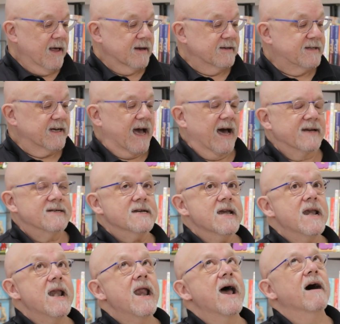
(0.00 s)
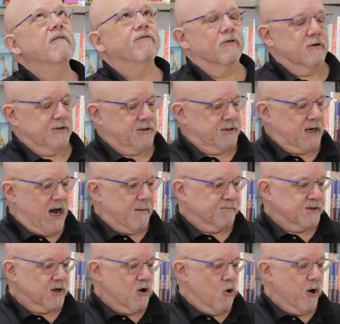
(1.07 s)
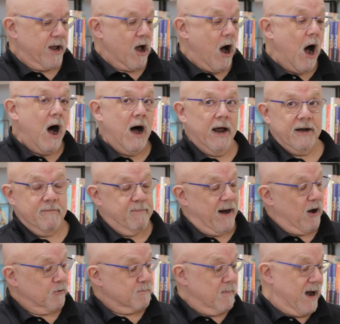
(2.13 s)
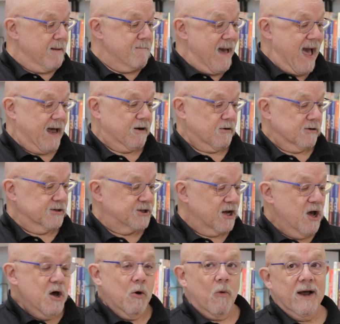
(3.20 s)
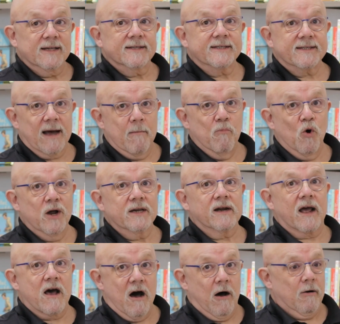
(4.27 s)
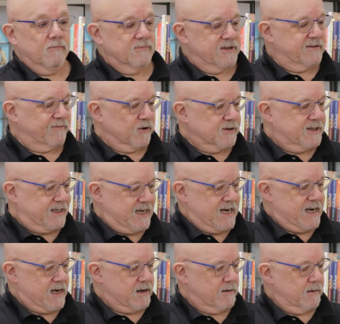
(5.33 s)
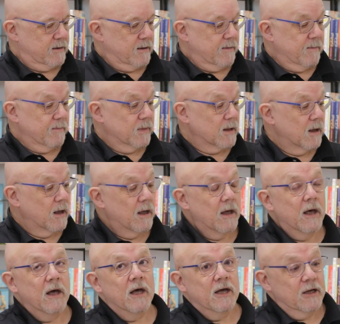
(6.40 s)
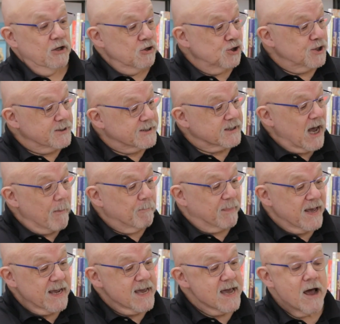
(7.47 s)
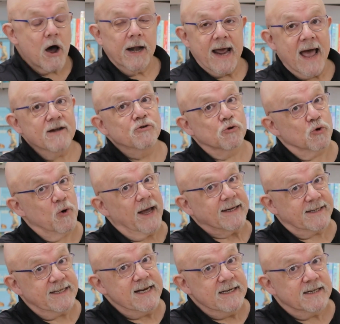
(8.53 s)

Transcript: Dad never stops going on about my manners when someone comes for tea. "You should stop picking on Andrew at tea